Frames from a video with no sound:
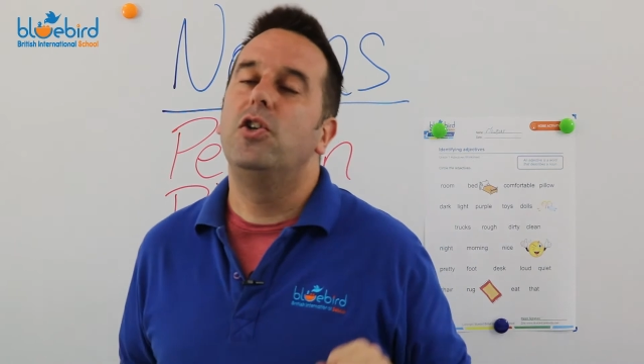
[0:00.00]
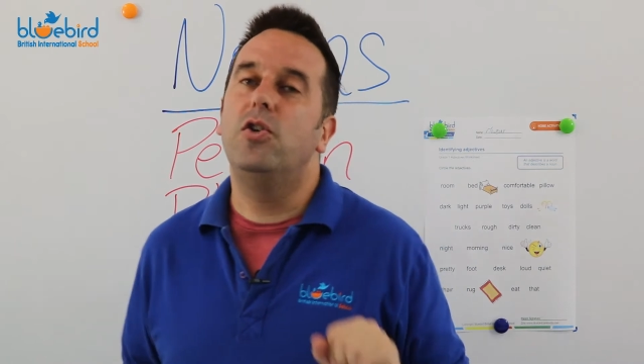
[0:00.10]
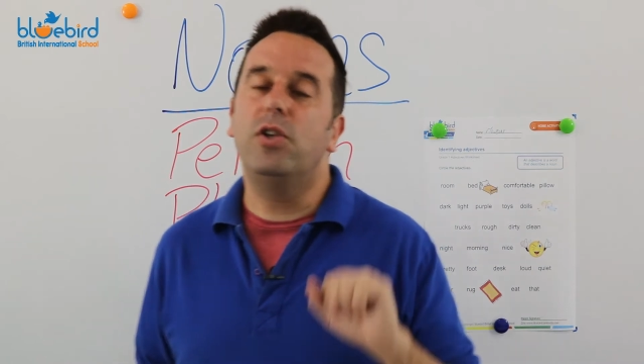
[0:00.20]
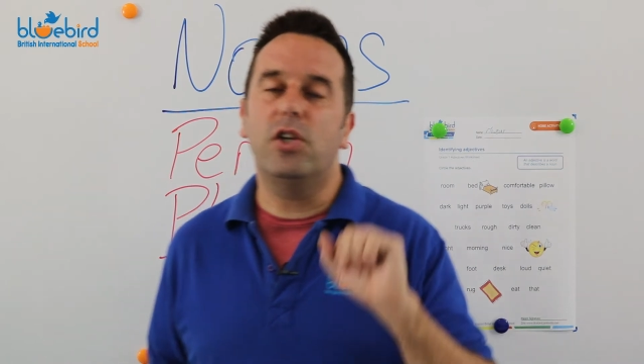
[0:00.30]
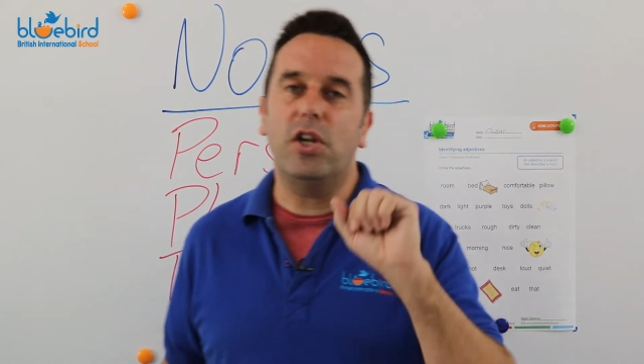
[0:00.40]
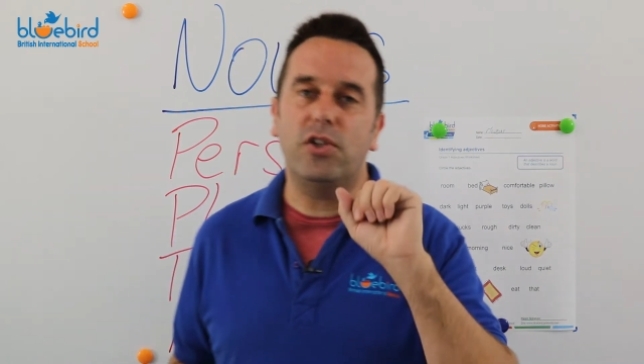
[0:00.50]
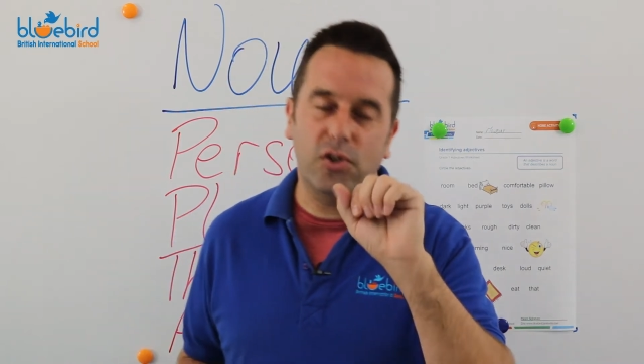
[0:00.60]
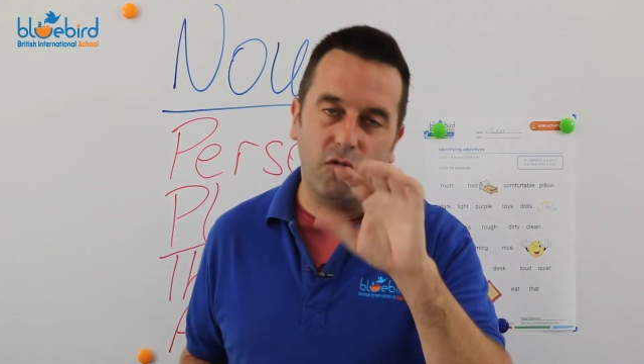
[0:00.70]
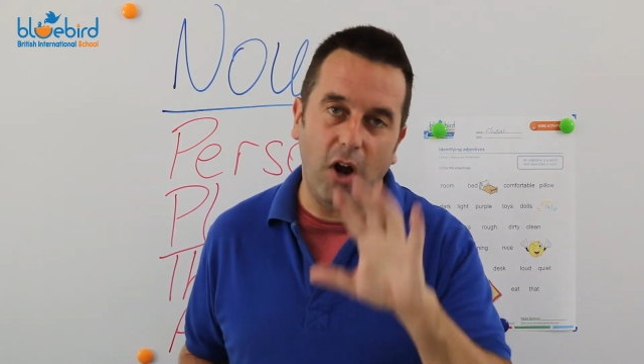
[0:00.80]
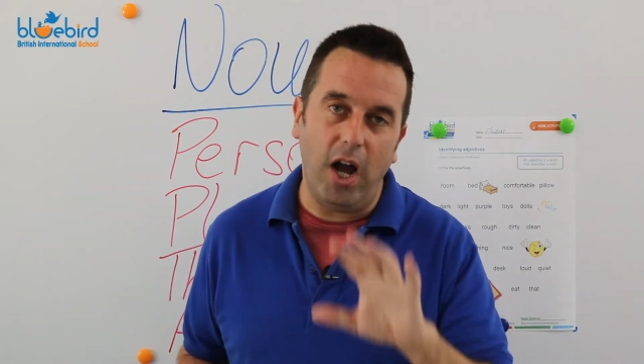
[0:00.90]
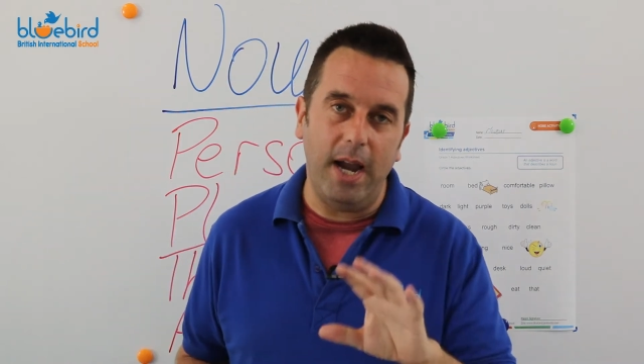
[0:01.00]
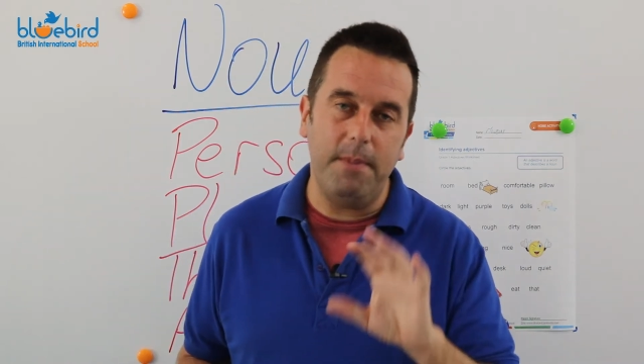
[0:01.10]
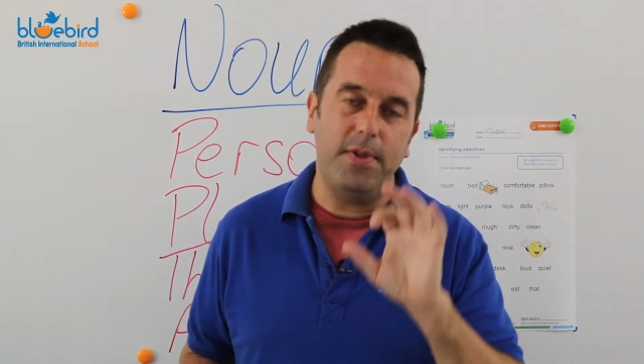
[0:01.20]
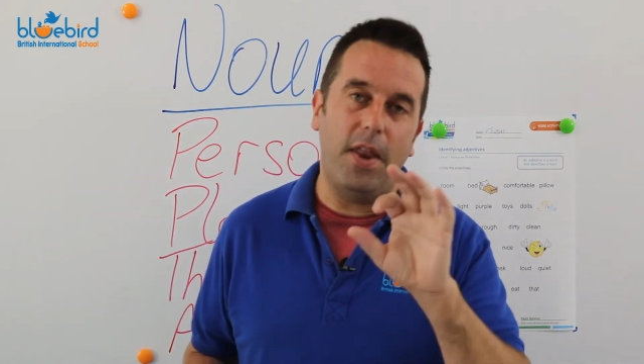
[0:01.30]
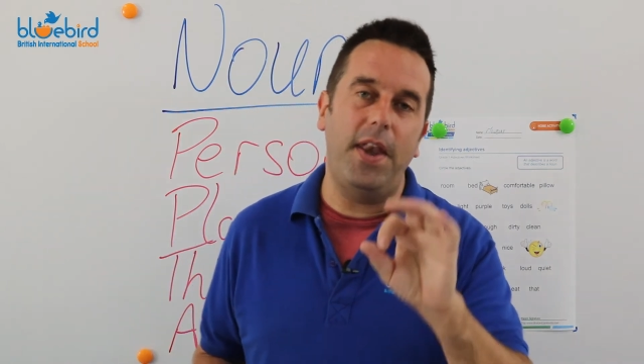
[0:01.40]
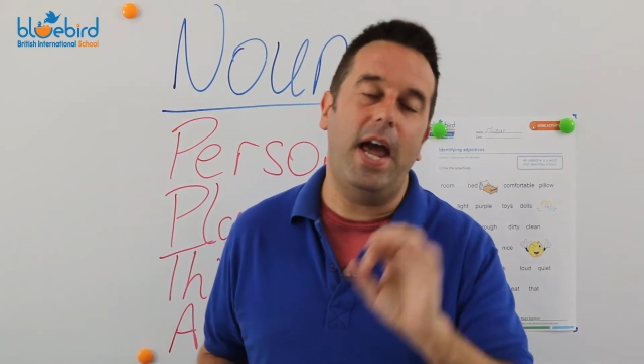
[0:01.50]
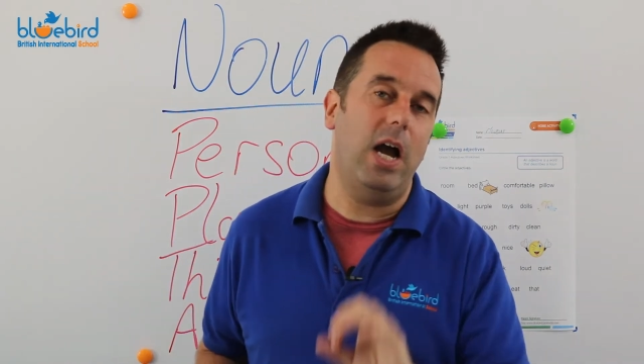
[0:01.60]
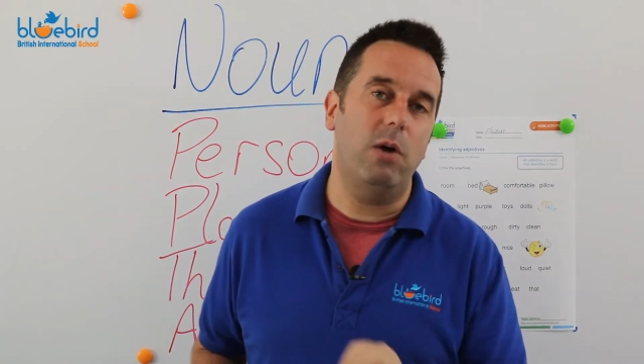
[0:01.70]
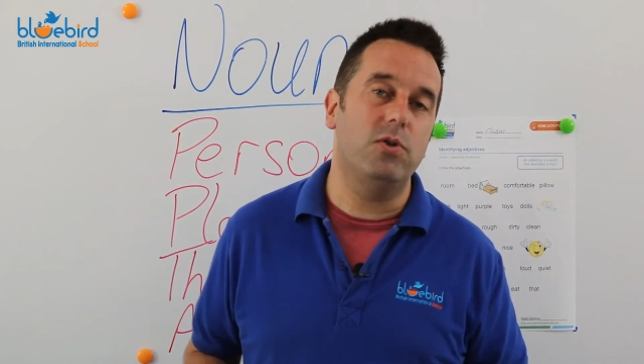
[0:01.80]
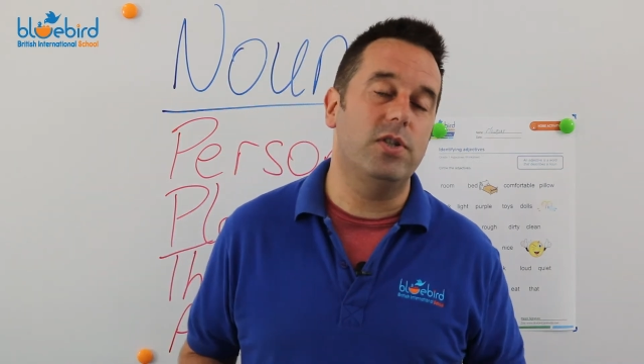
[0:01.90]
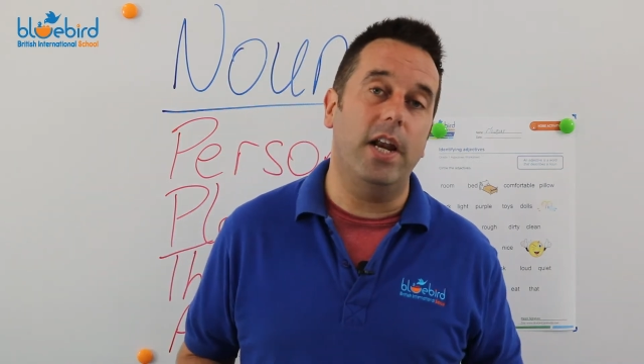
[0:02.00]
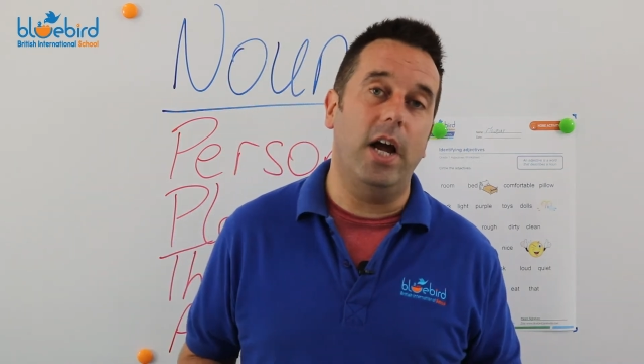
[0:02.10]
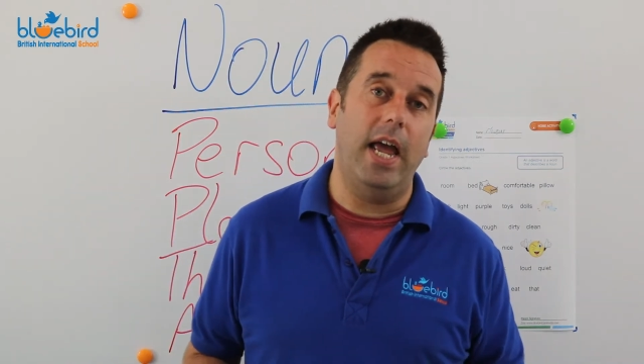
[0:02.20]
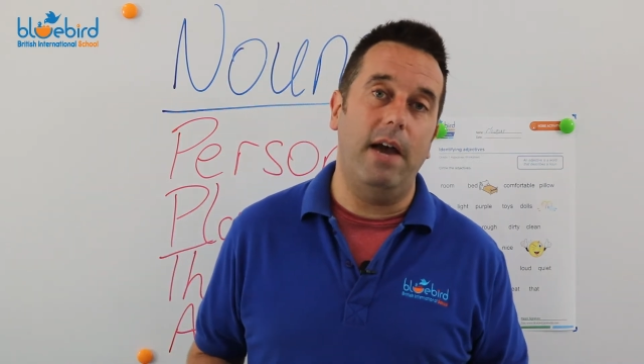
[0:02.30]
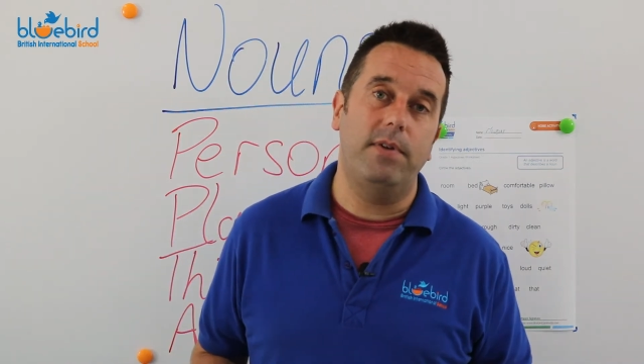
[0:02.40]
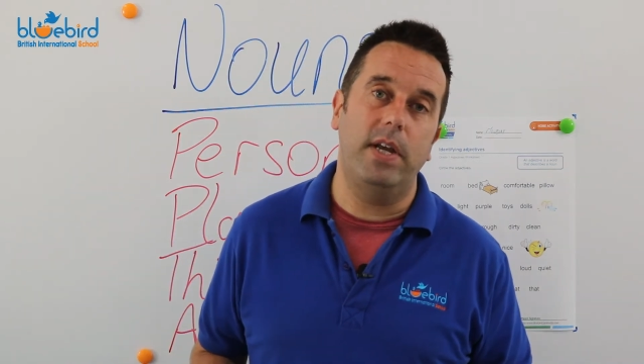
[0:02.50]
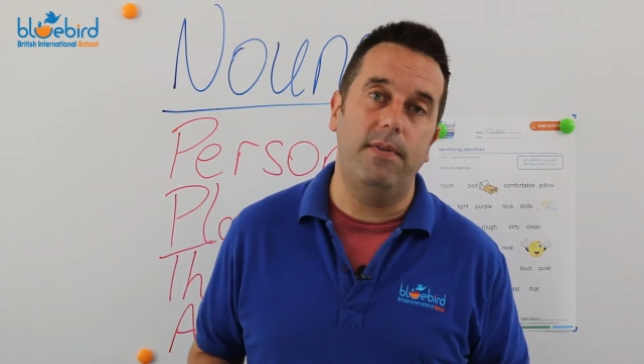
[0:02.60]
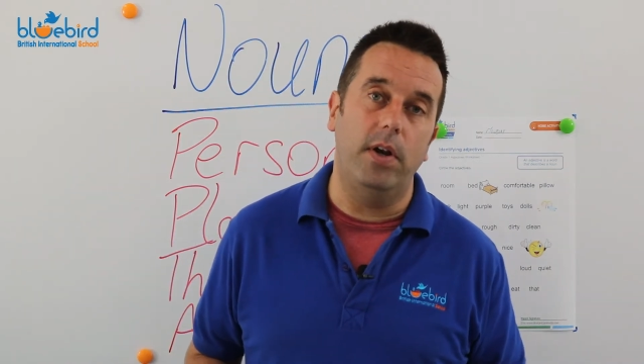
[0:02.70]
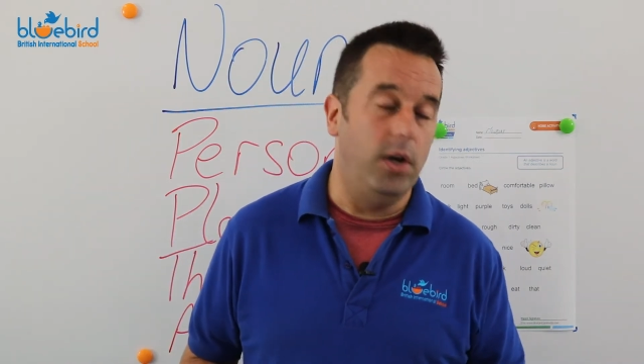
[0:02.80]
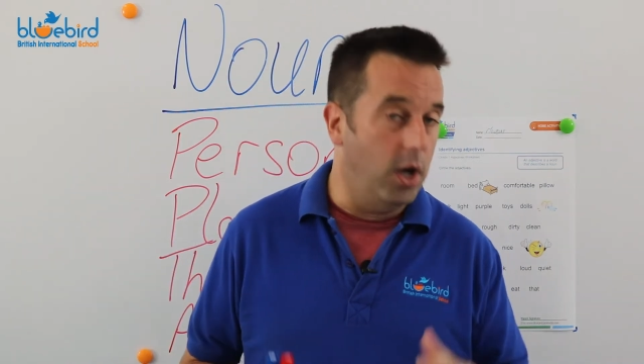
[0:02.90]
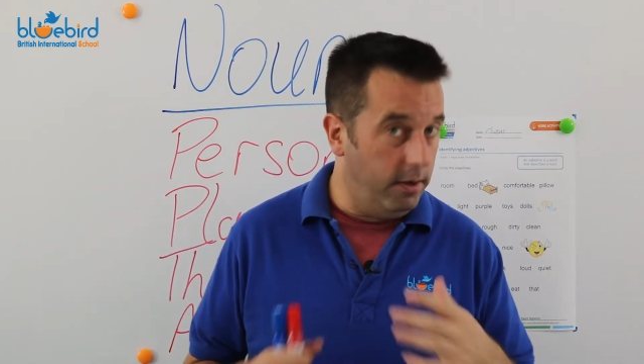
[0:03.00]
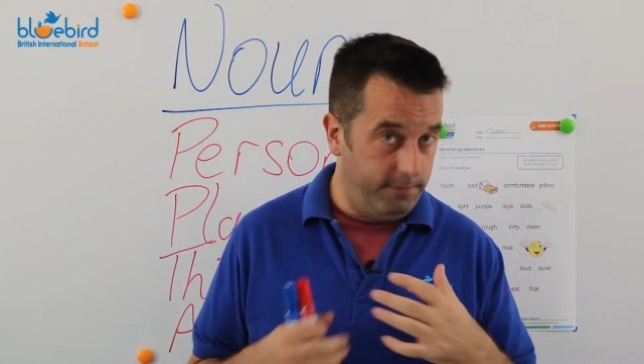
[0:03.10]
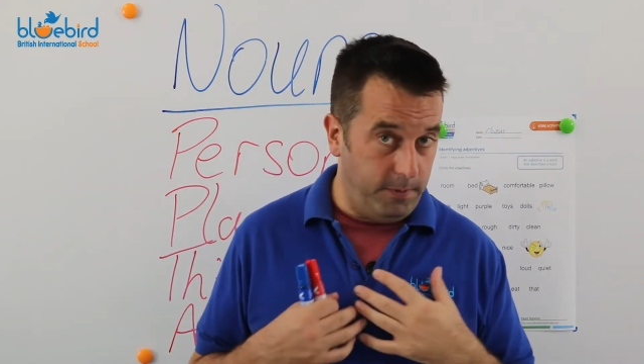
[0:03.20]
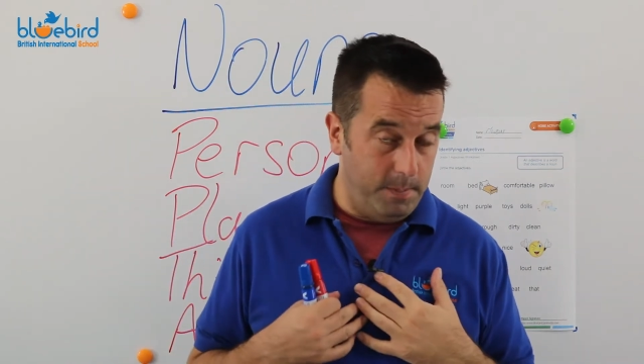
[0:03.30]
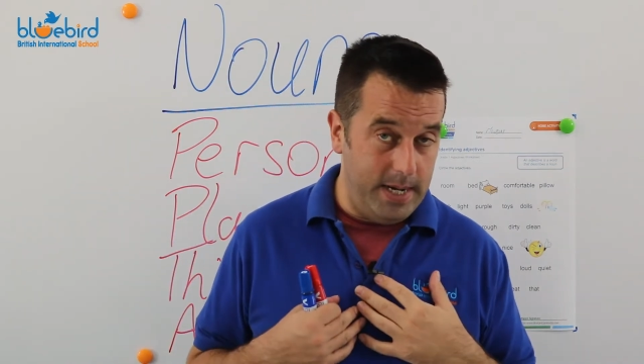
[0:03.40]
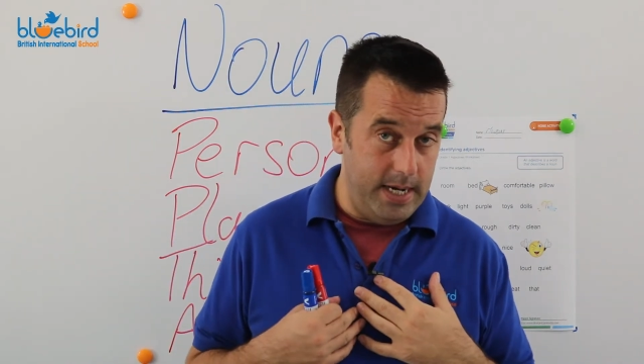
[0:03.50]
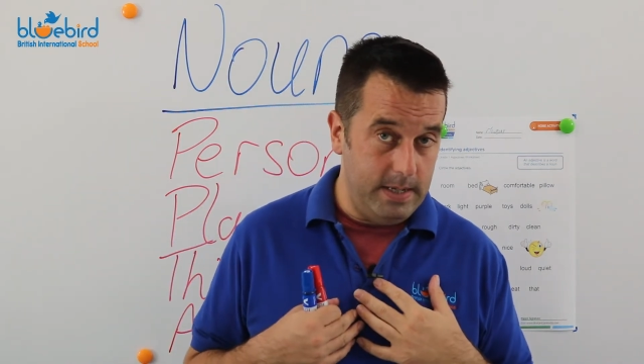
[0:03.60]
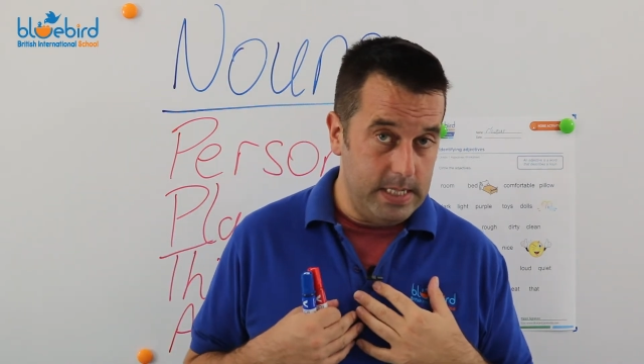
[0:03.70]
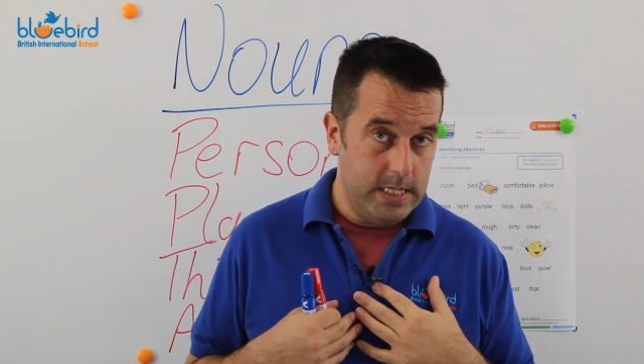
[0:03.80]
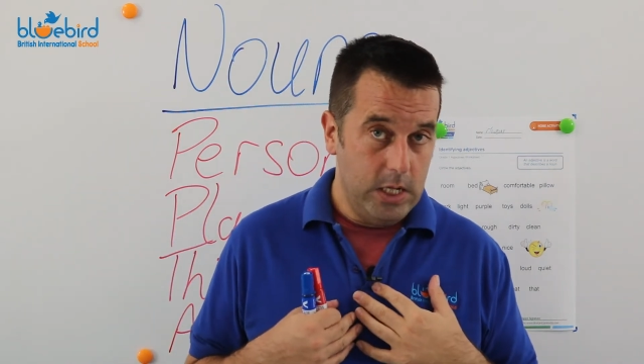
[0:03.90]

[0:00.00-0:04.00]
to describe the nouns that I have given. Not for me.